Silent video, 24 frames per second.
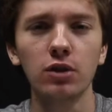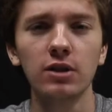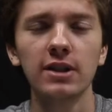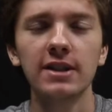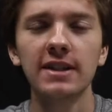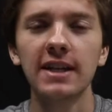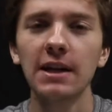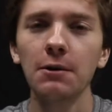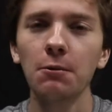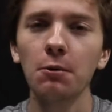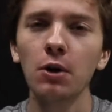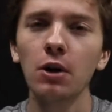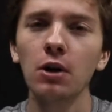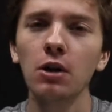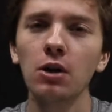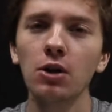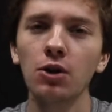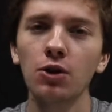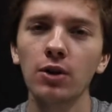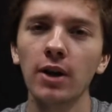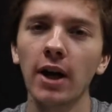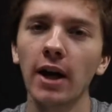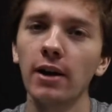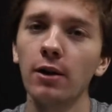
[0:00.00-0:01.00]
Today we're going
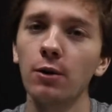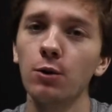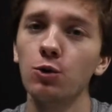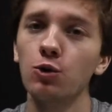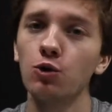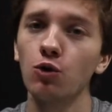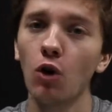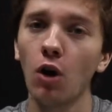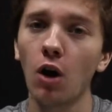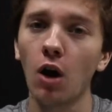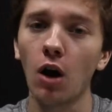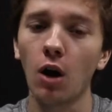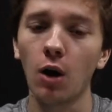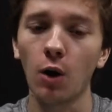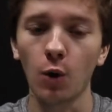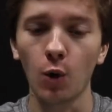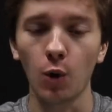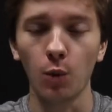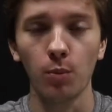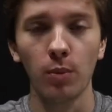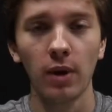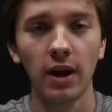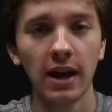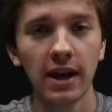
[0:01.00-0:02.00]
to learn how to draw
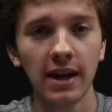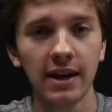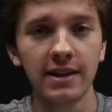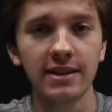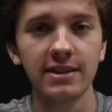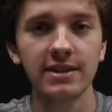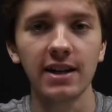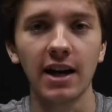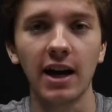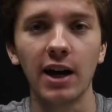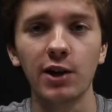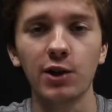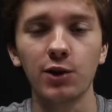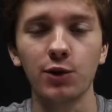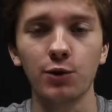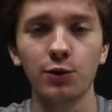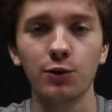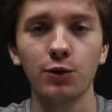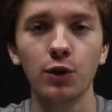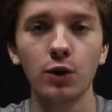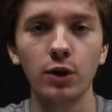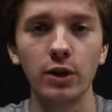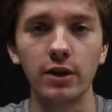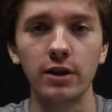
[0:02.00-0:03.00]
or paint on your
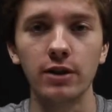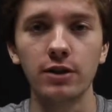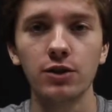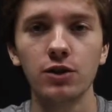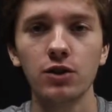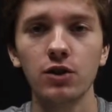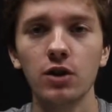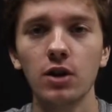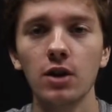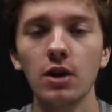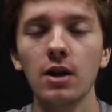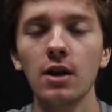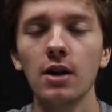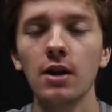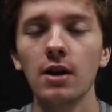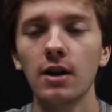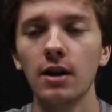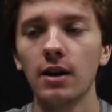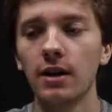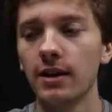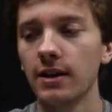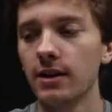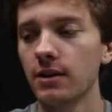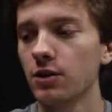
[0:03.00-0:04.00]
footage.
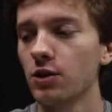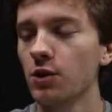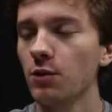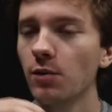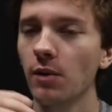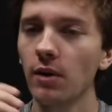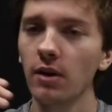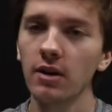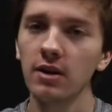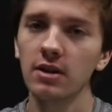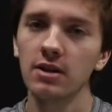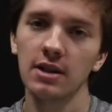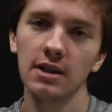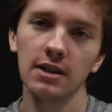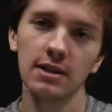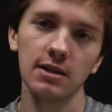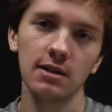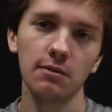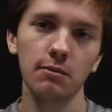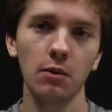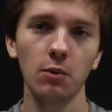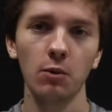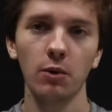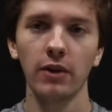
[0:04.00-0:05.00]
And you've probably seen
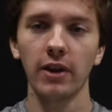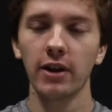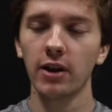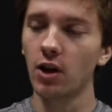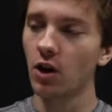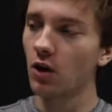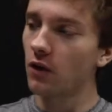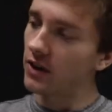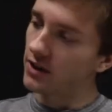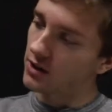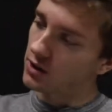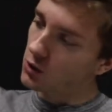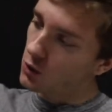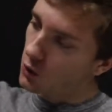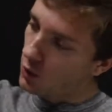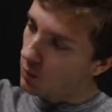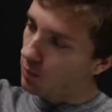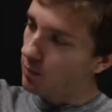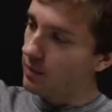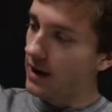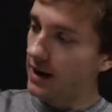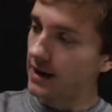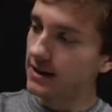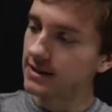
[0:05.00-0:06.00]
someone where they go, they score a
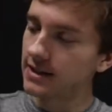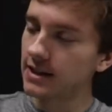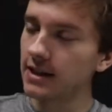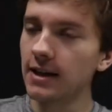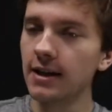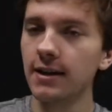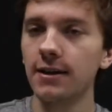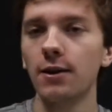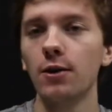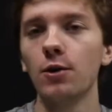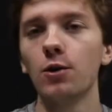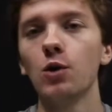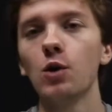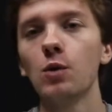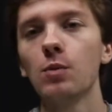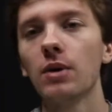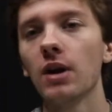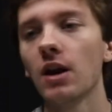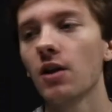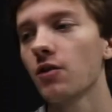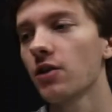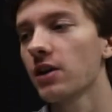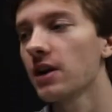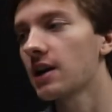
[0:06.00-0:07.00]
basket in the hoop
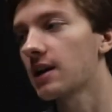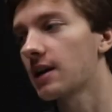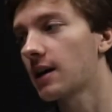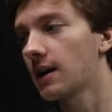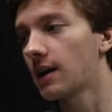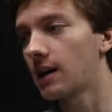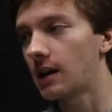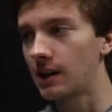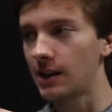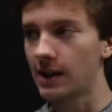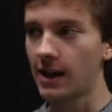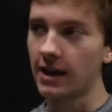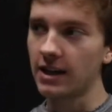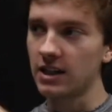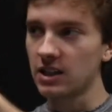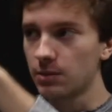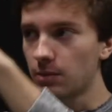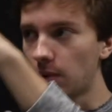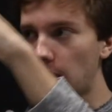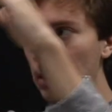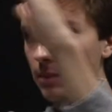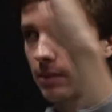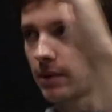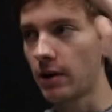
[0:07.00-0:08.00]
and everything and kind of lines
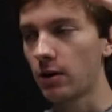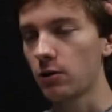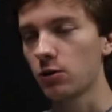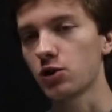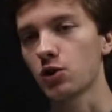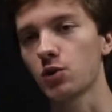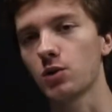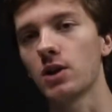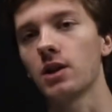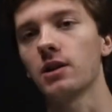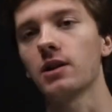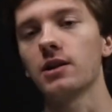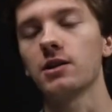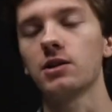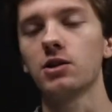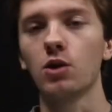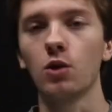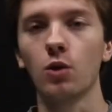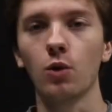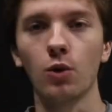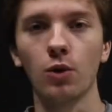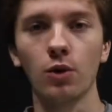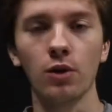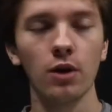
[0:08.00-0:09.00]
pop out showing that they
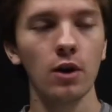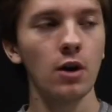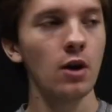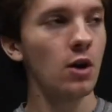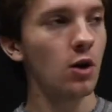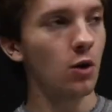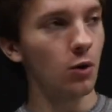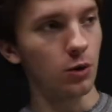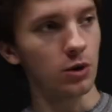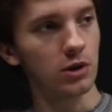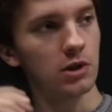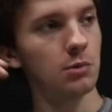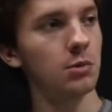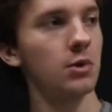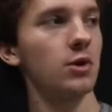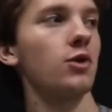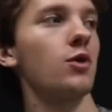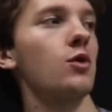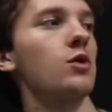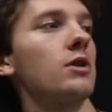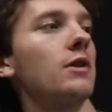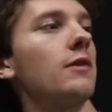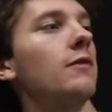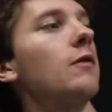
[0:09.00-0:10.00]
scored. Or someone
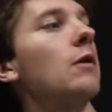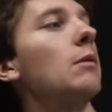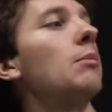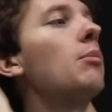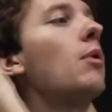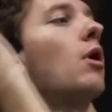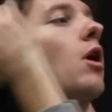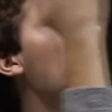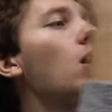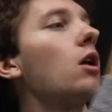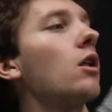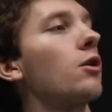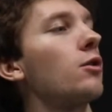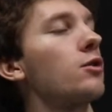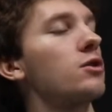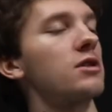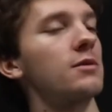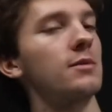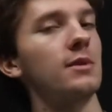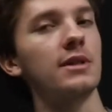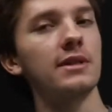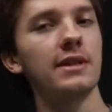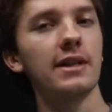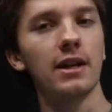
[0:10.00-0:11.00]
throws a football or
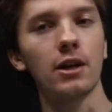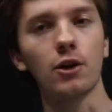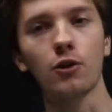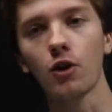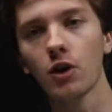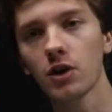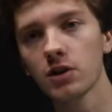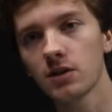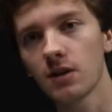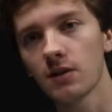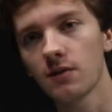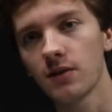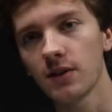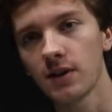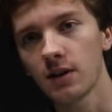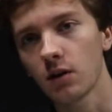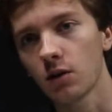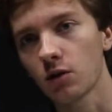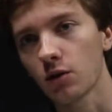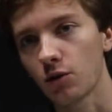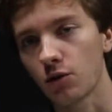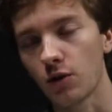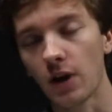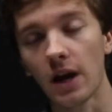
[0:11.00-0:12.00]
something like that across the
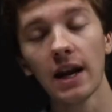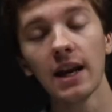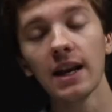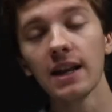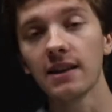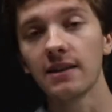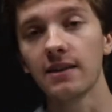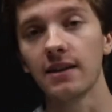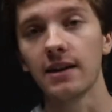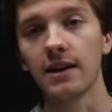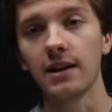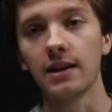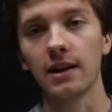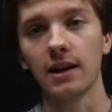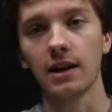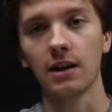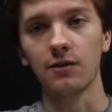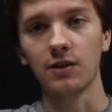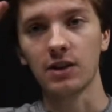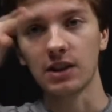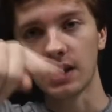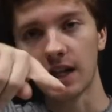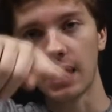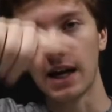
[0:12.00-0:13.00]
field or anything and kind
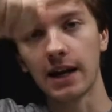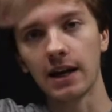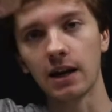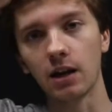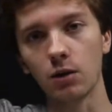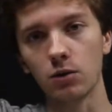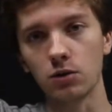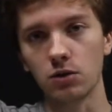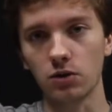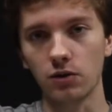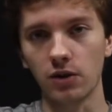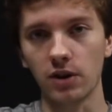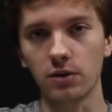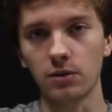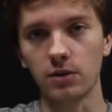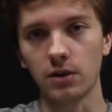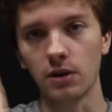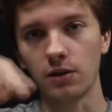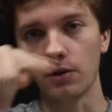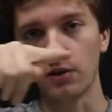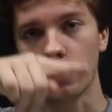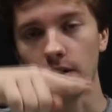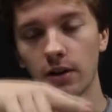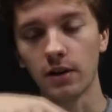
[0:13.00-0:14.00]
of a line goes around
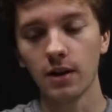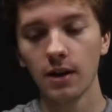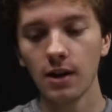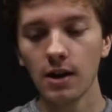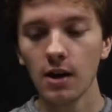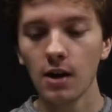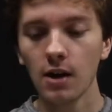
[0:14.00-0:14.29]
it, right?